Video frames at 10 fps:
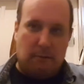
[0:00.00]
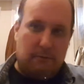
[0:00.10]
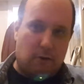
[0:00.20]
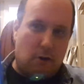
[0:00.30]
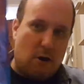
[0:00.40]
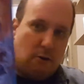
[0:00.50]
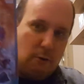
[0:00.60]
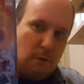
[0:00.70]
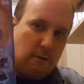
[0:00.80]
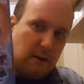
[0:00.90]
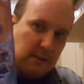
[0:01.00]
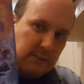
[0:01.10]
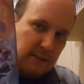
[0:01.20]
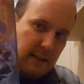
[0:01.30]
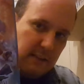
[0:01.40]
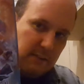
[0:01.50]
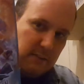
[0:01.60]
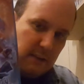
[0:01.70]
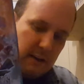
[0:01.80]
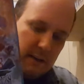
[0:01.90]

We've got Horror Warriors, so that's